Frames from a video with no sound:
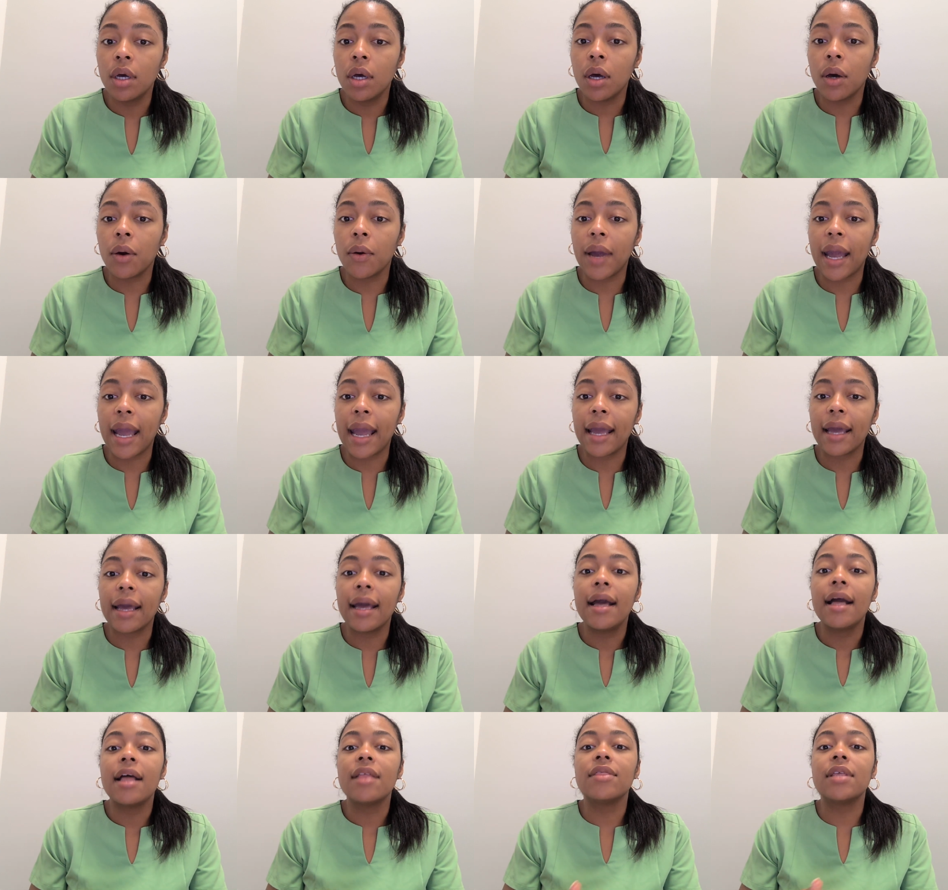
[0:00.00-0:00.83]

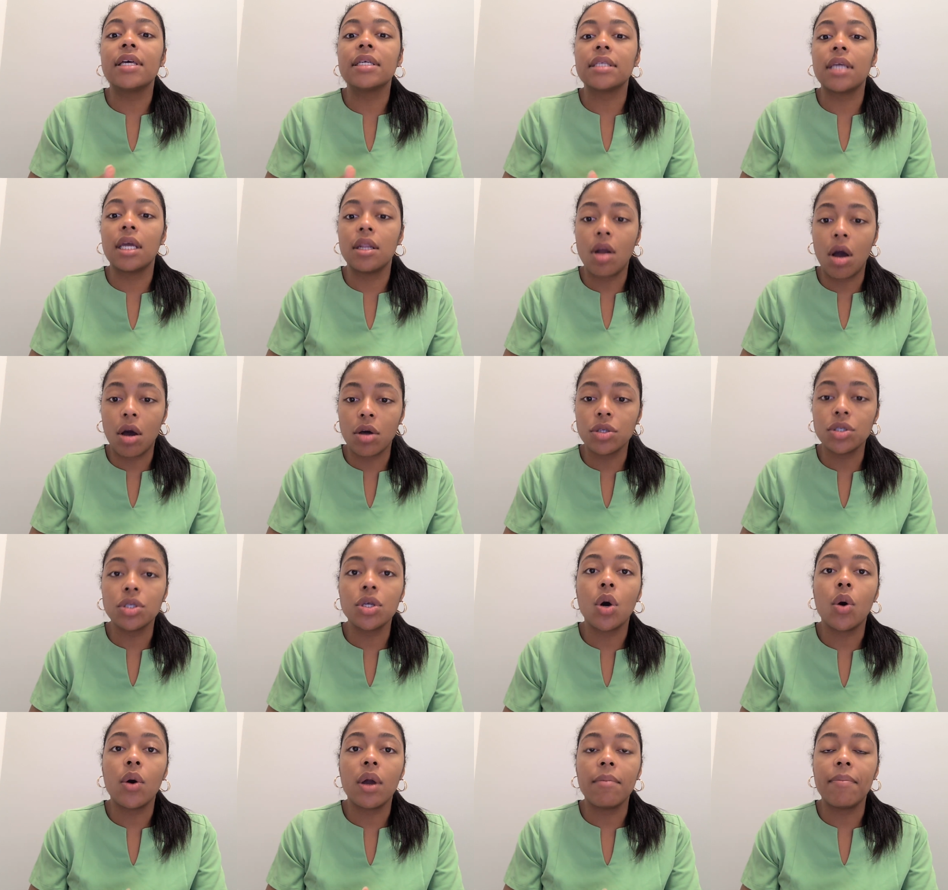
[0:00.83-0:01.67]
Okay, this can
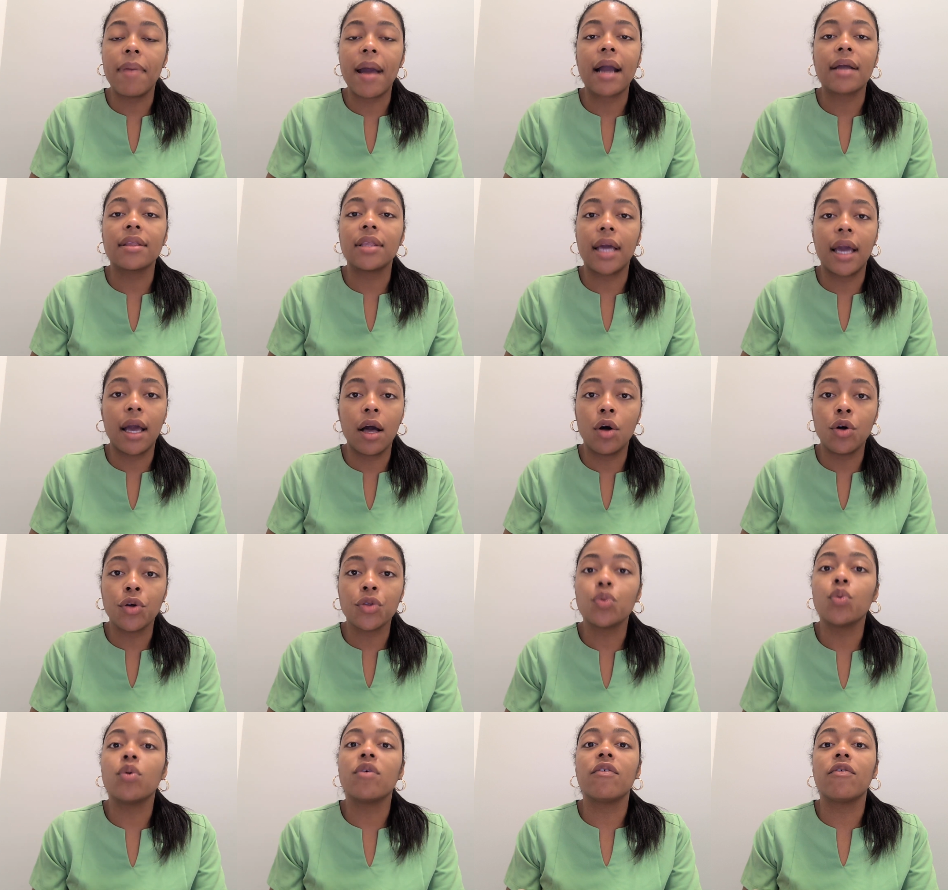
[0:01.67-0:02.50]
also impact the
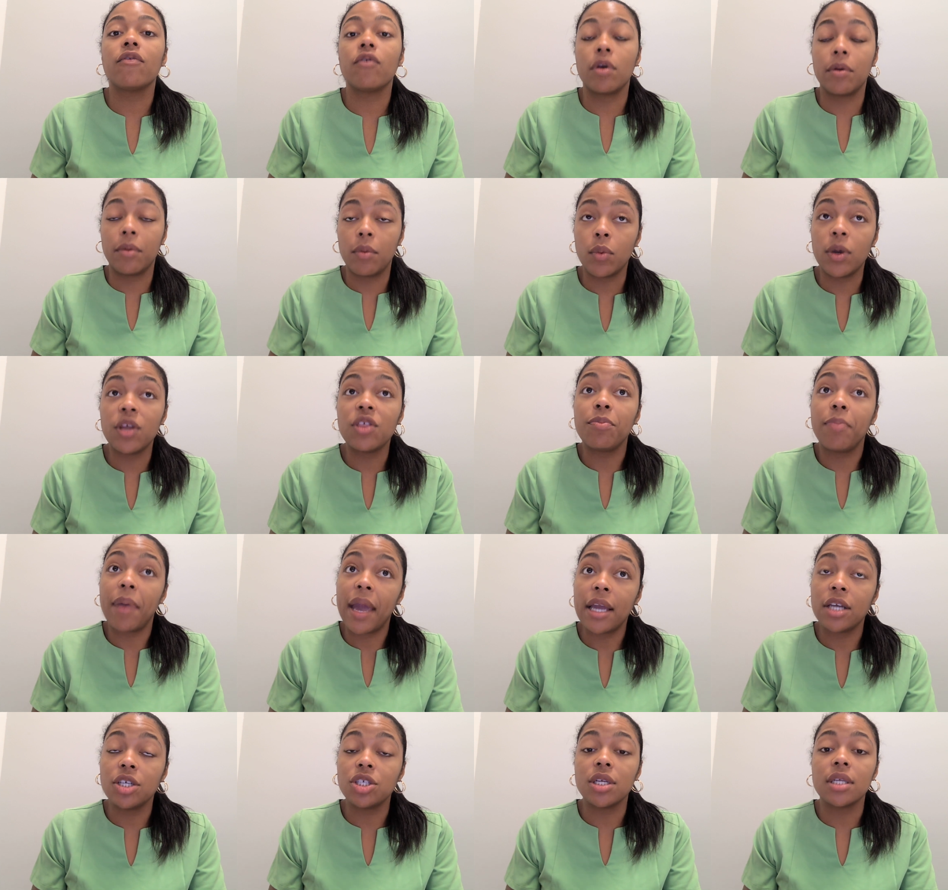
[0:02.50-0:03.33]
health with
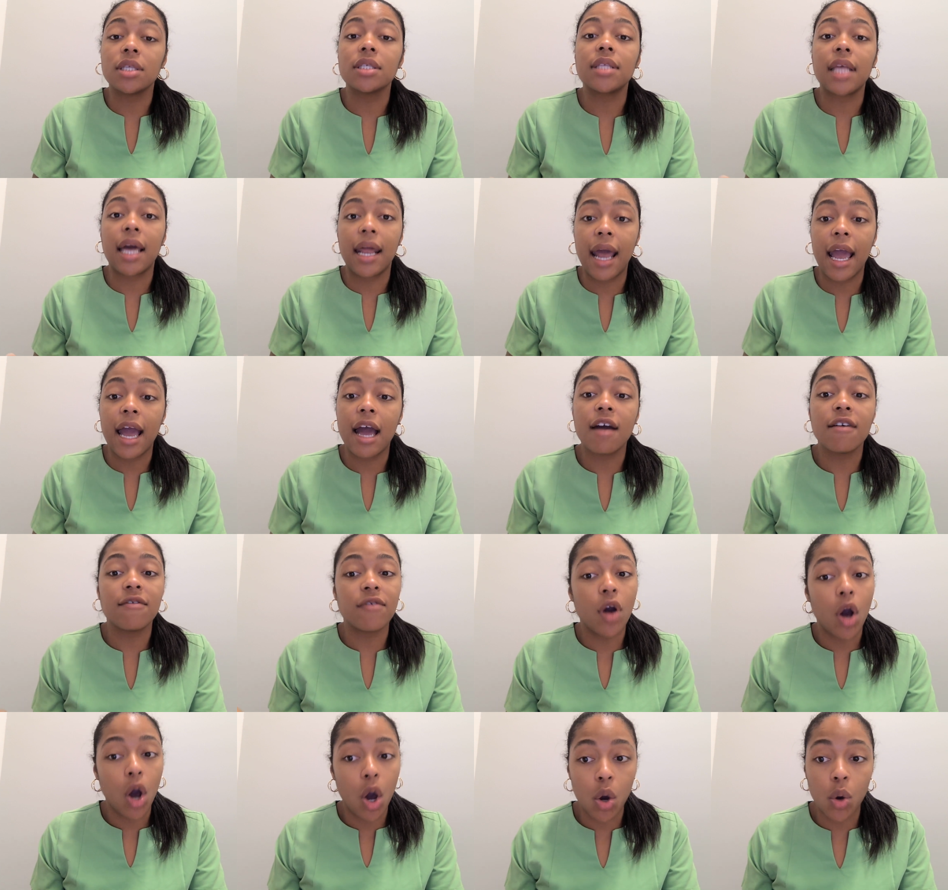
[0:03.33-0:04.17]
patients that have
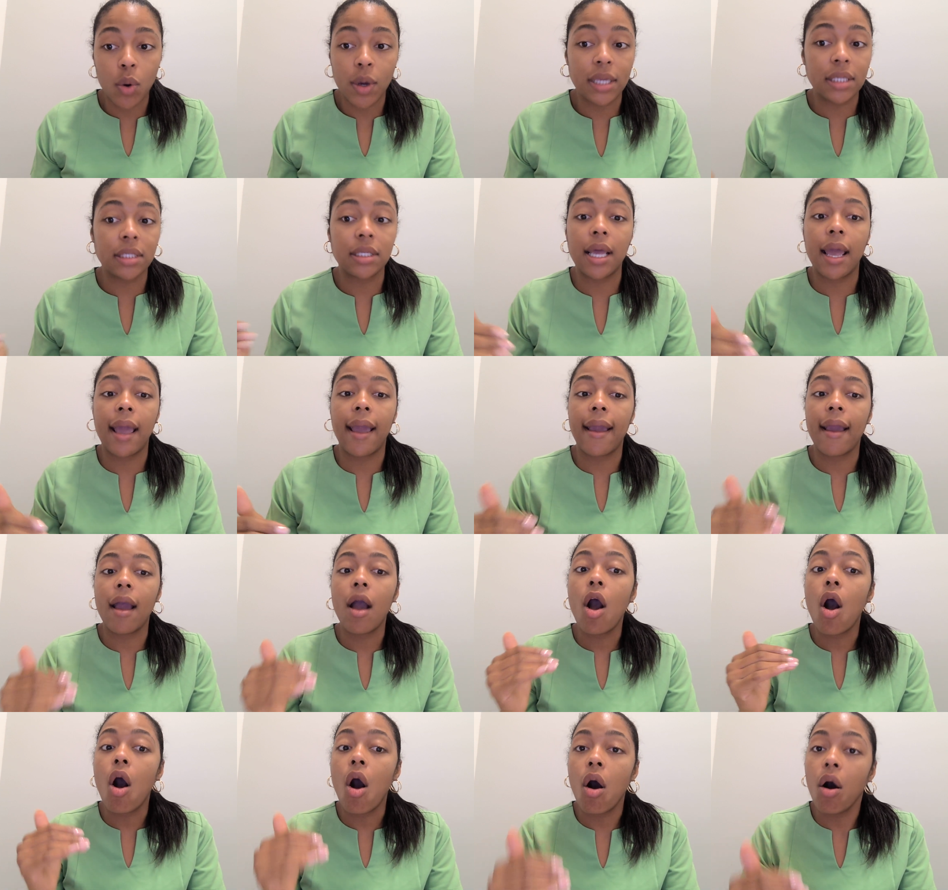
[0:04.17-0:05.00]
OSA
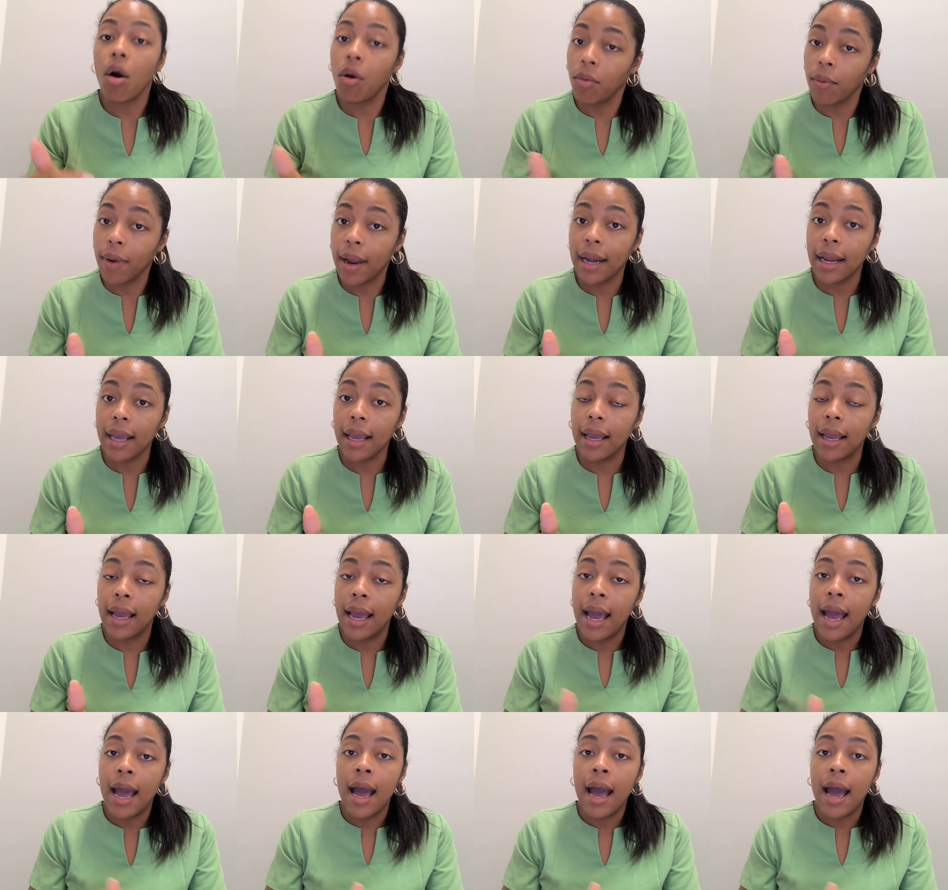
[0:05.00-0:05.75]
already.